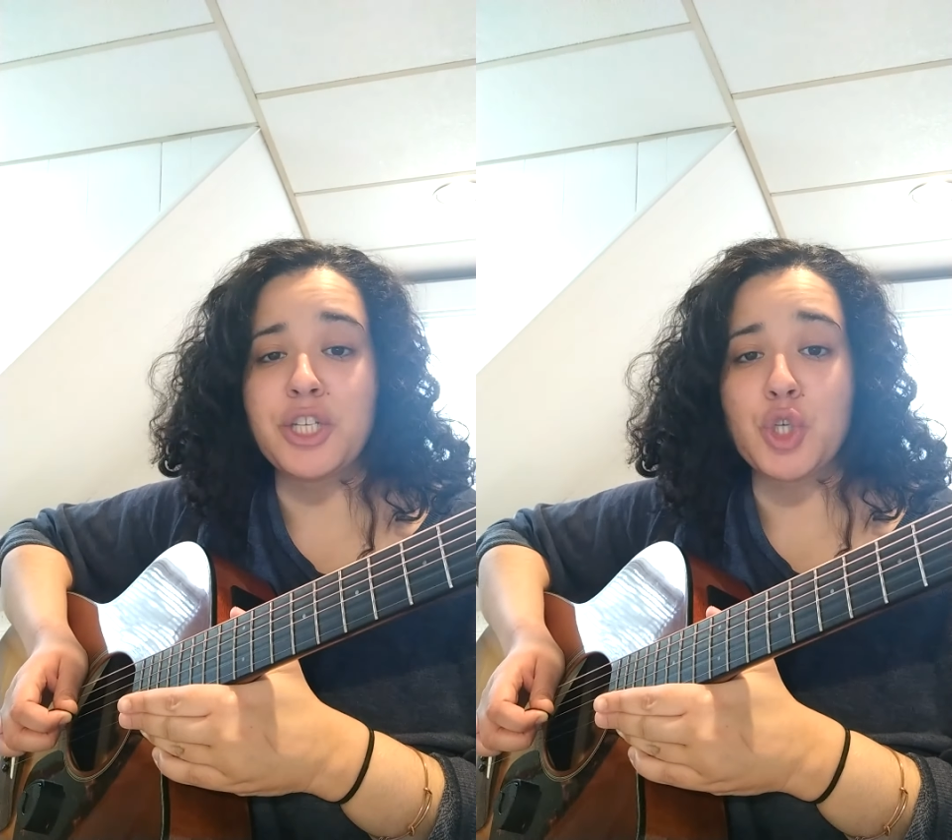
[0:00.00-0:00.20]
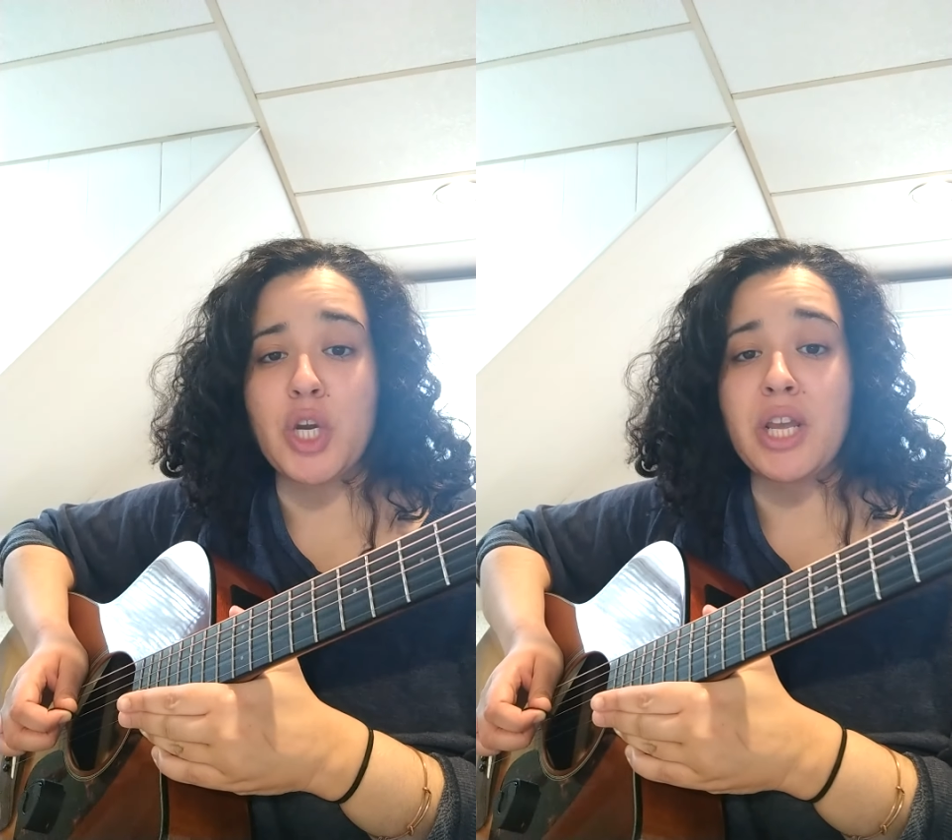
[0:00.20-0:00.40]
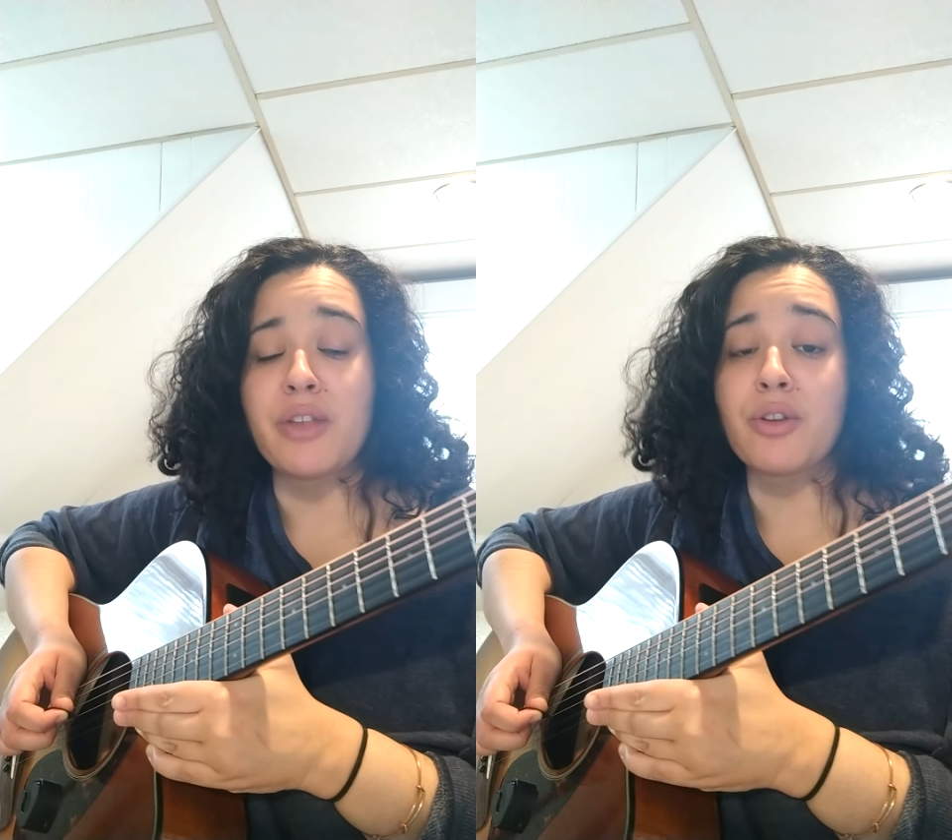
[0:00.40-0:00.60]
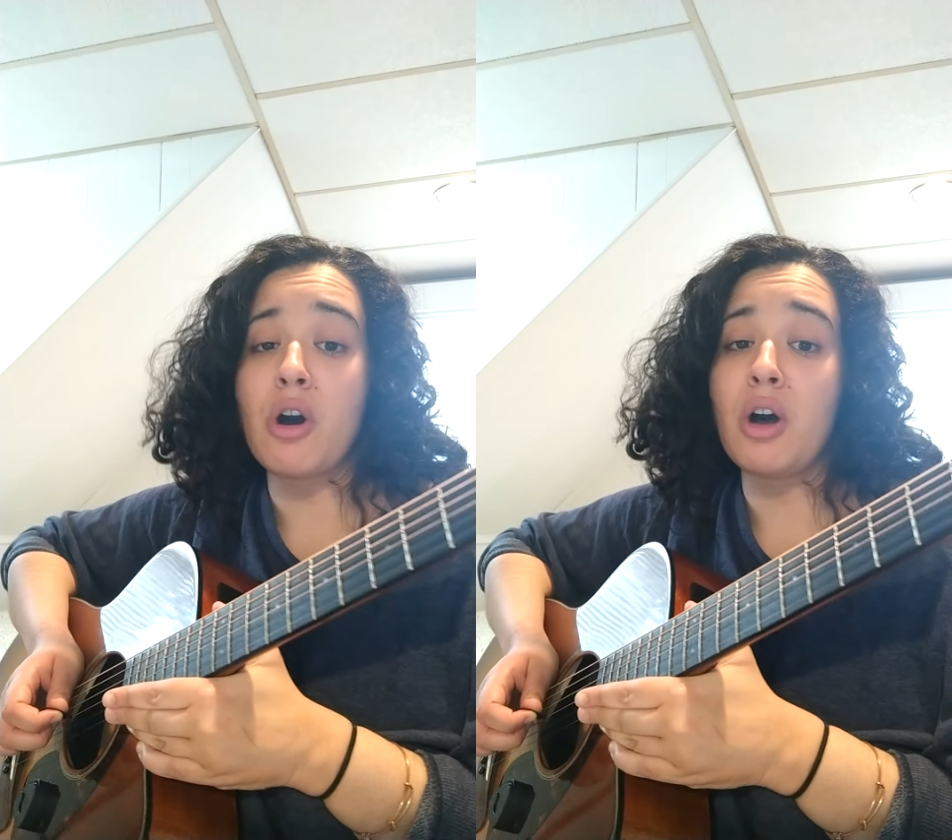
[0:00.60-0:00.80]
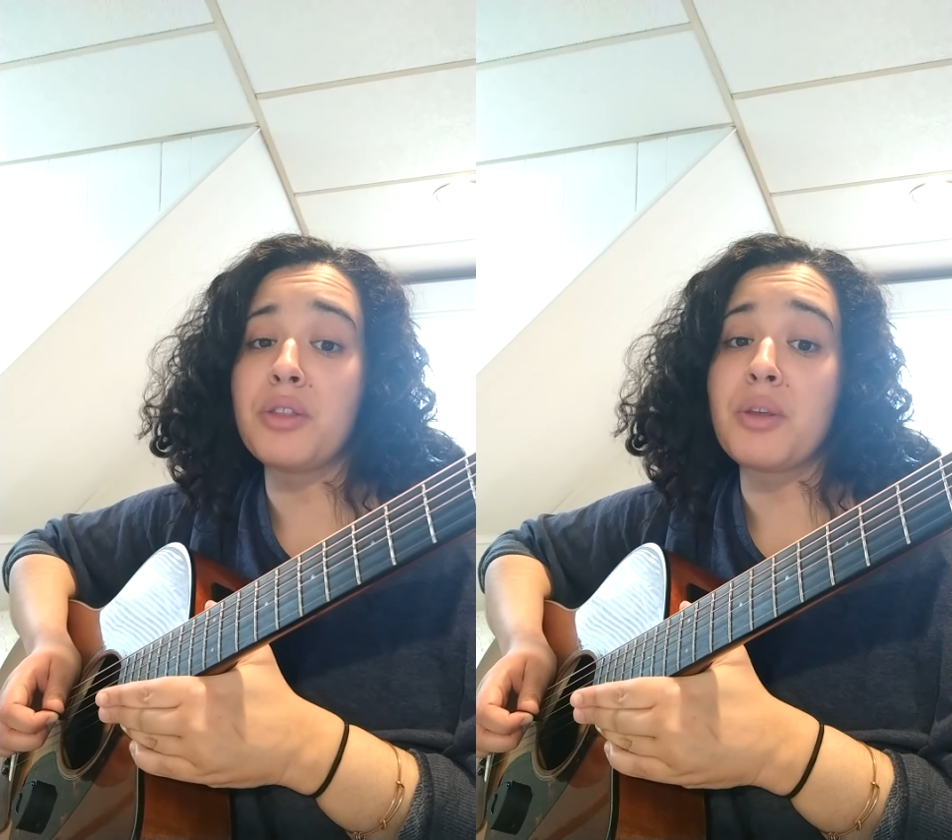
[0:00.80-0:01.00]
string is
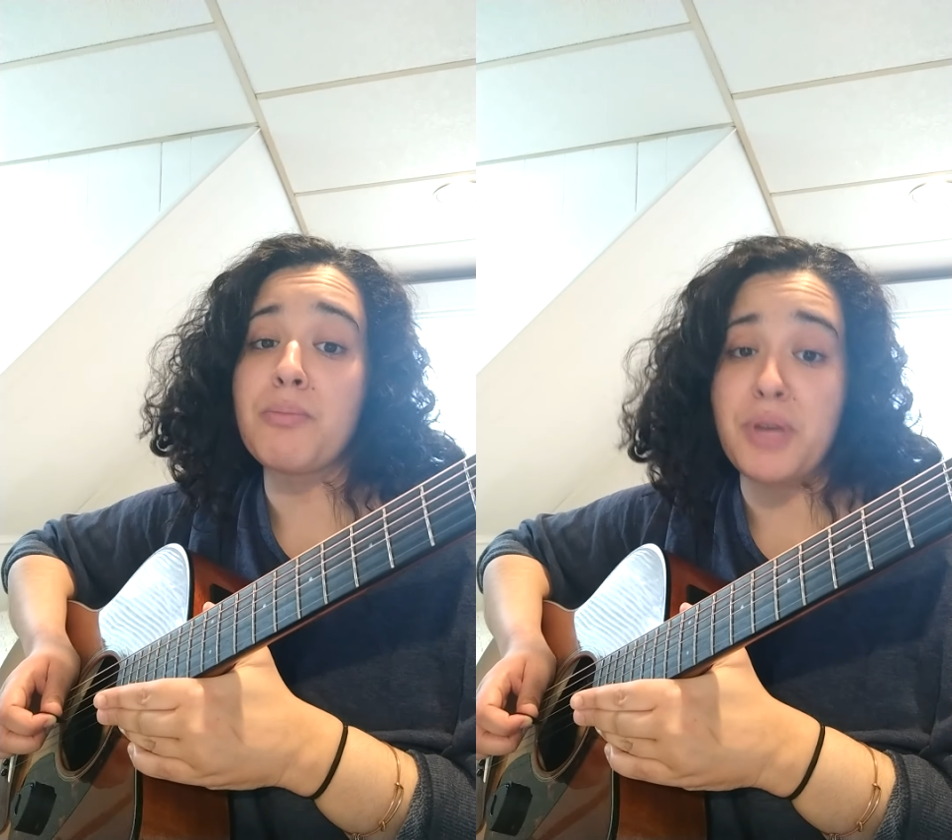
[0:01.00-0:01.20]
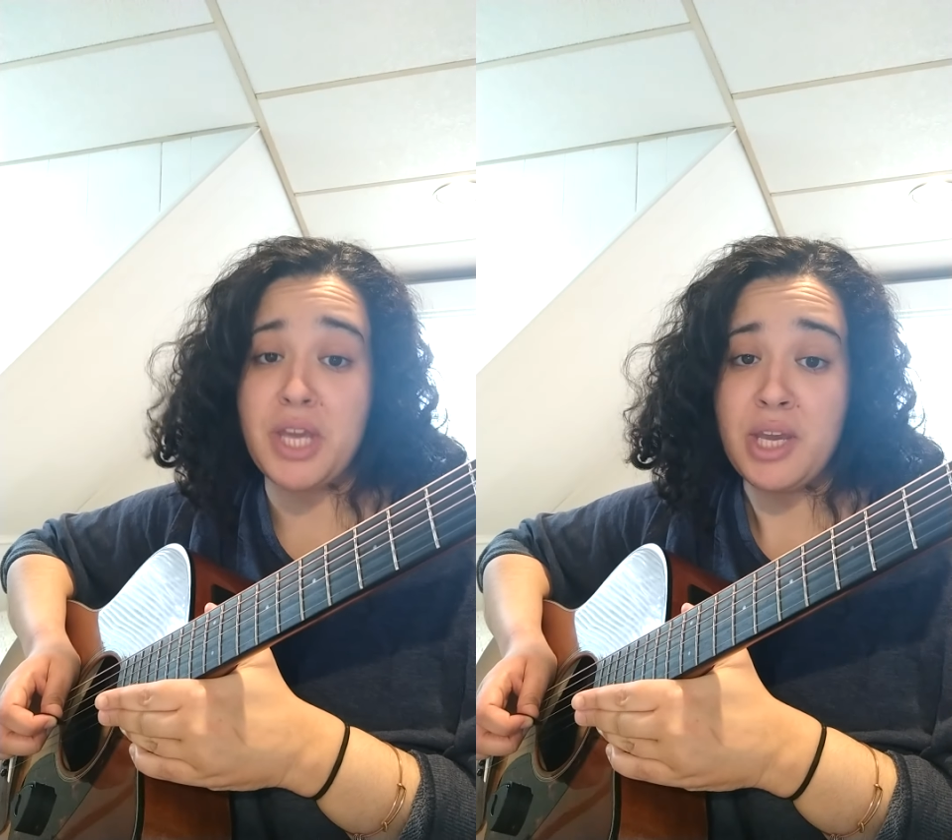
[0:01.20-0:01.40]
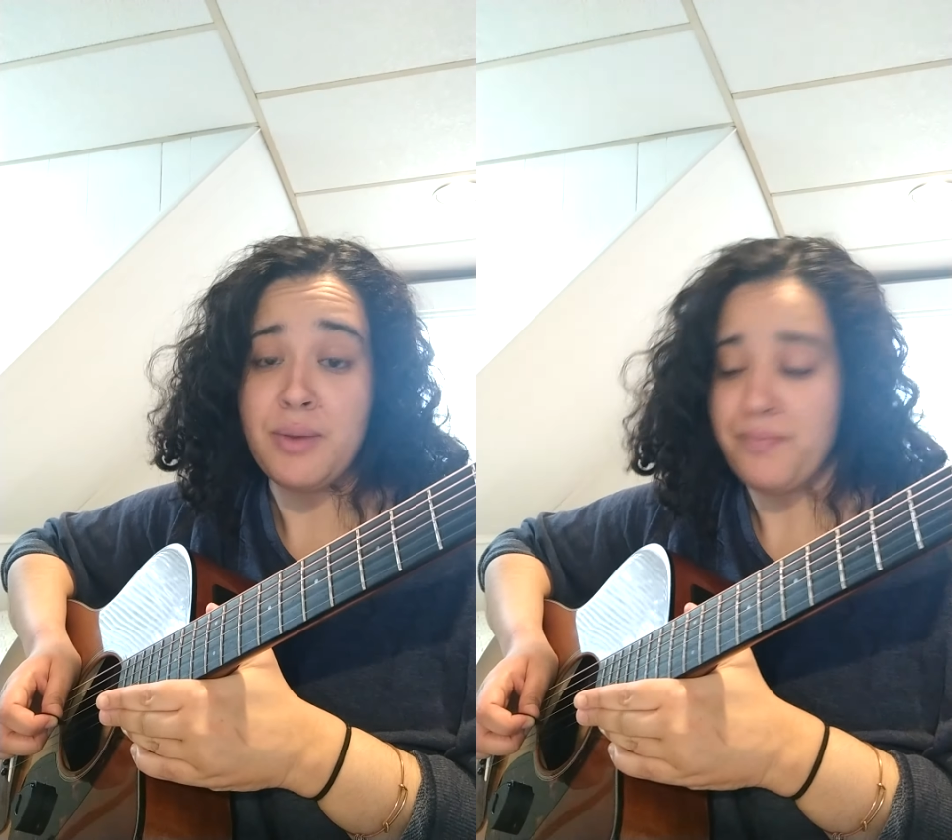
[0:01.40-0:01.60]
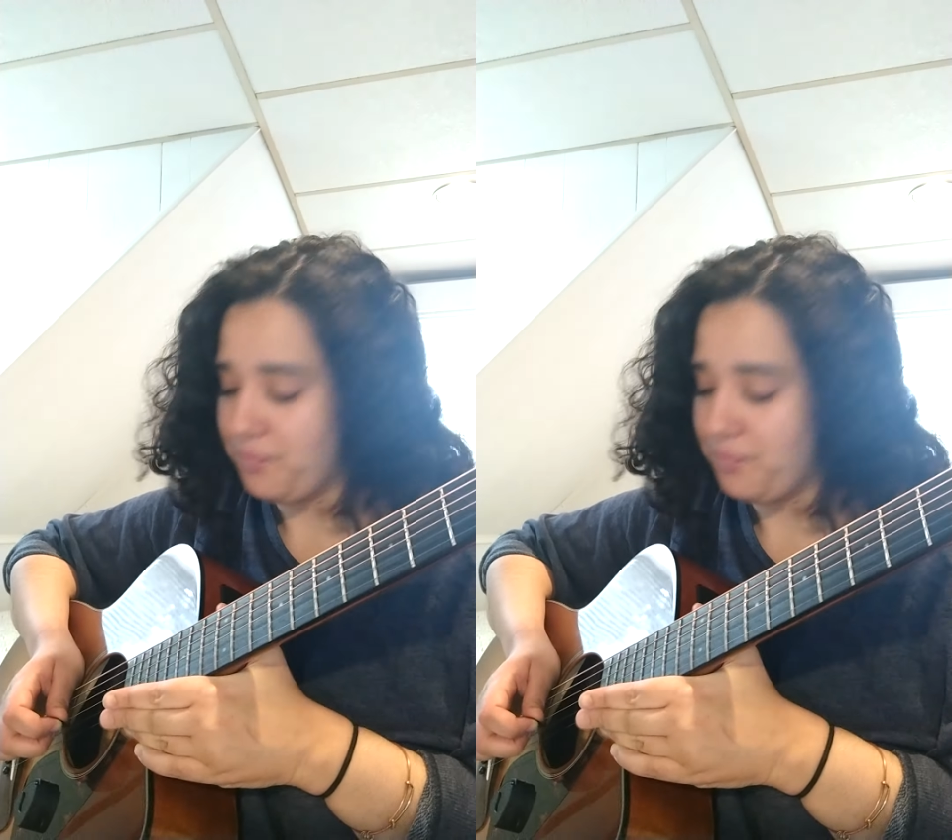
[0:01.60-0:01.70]
called B.